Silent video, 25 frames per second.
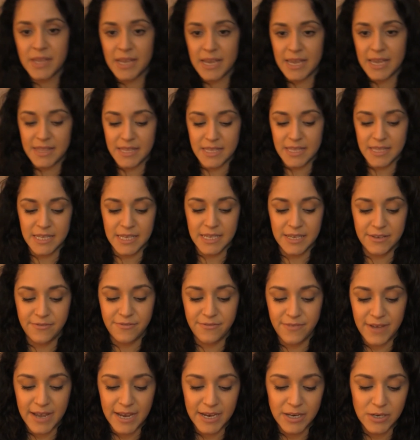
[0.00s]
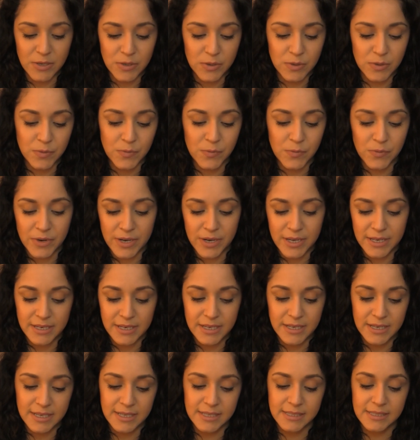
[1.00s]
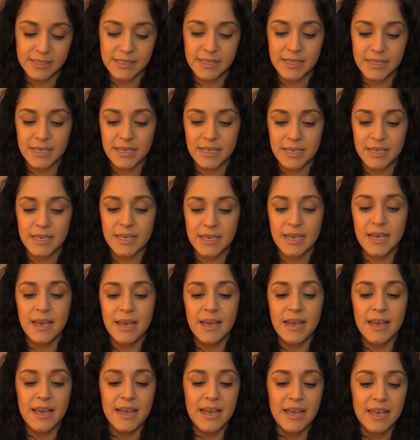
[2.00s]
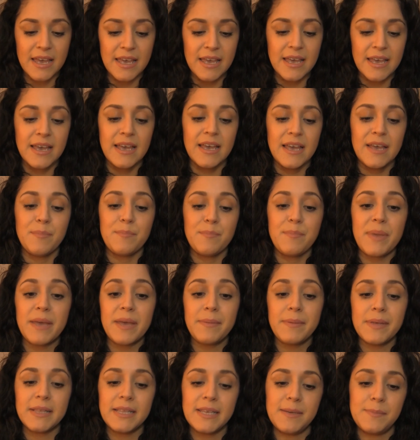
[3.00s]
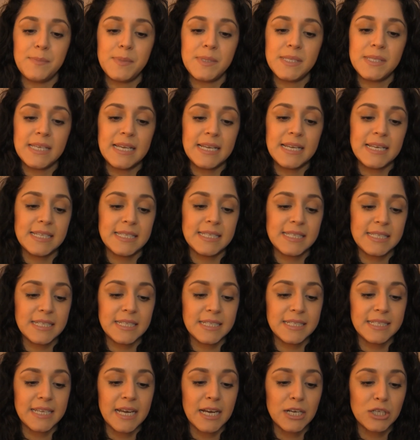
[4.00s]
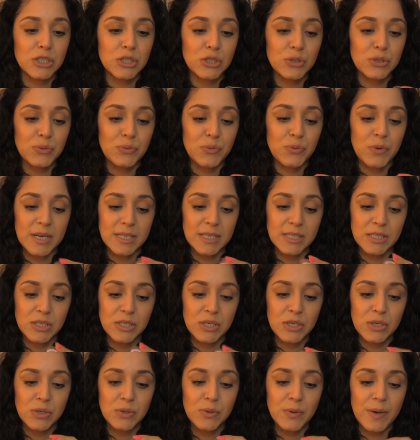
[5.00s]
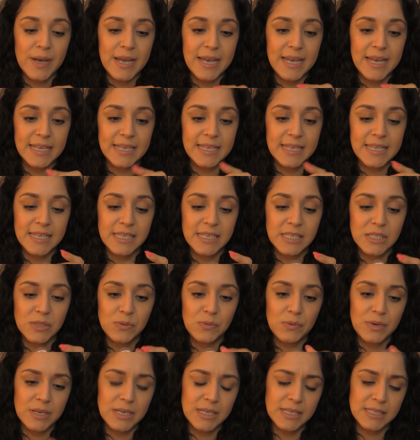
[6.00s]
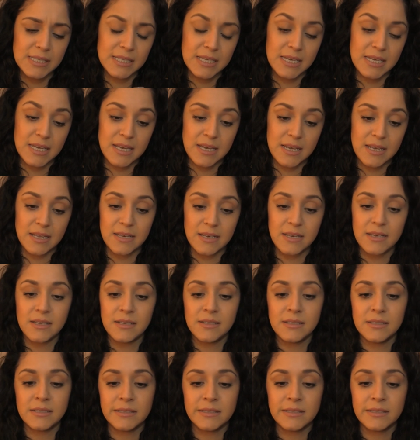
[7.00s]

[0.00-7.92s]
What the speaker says: And then the final one is the Baby Lips, and it's the Dr. Rescue, and this one is in